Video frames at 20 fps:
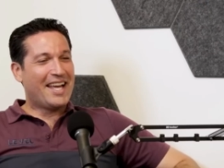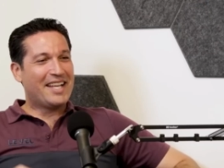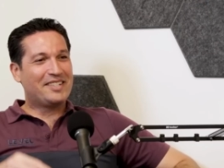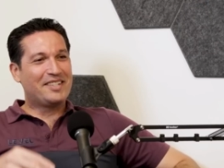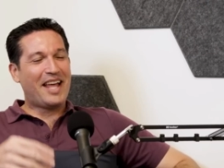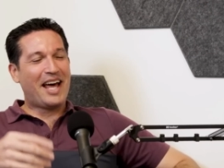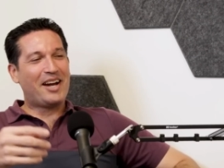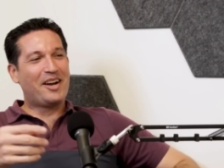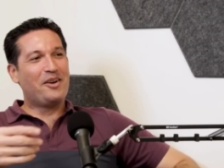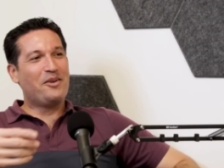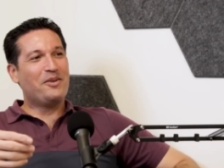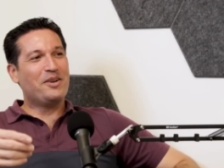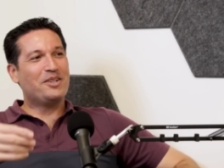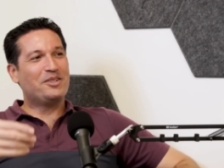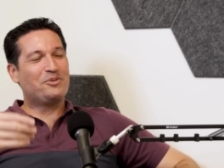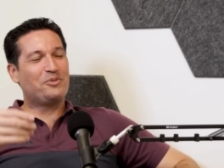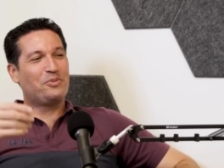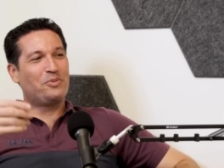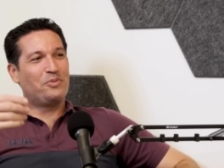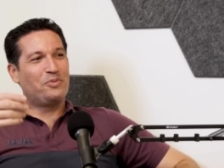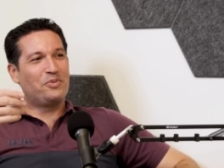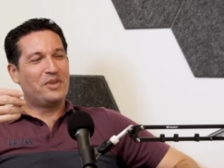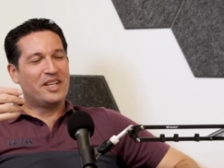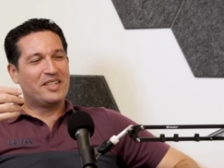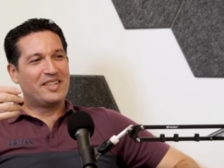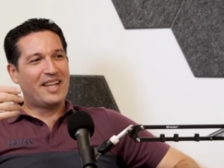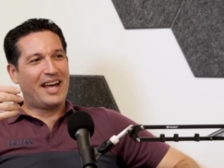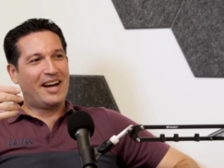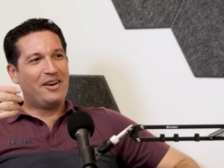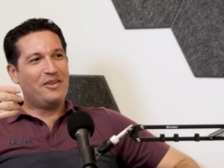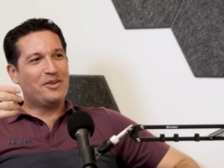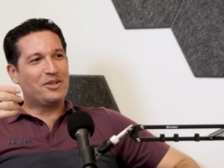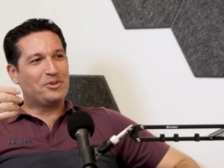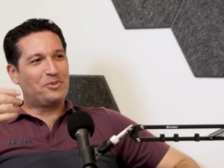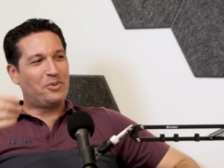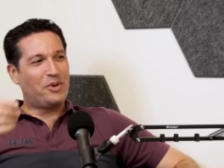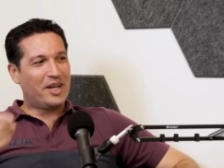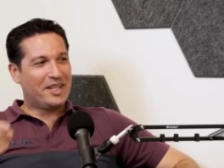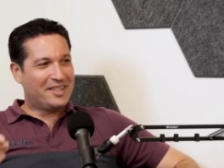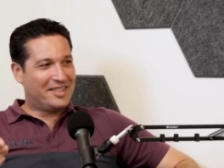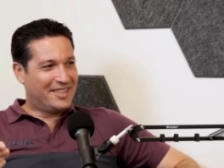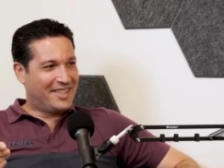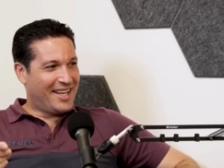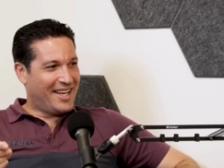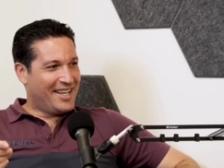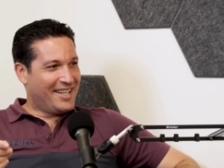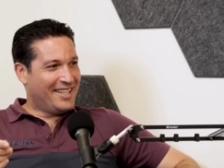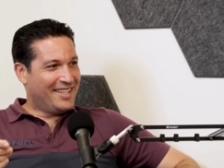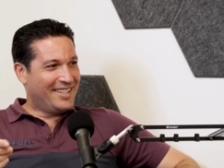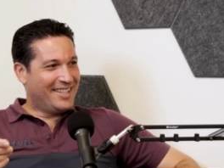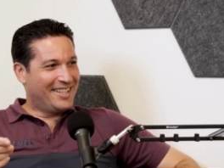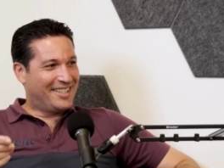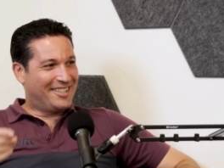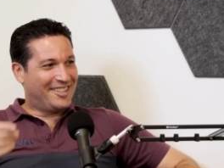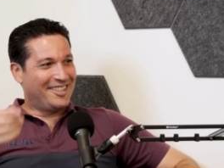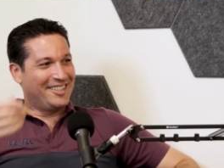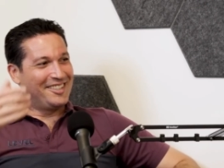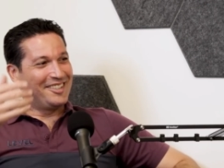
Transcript: It's not always, it's not always what's said, it's the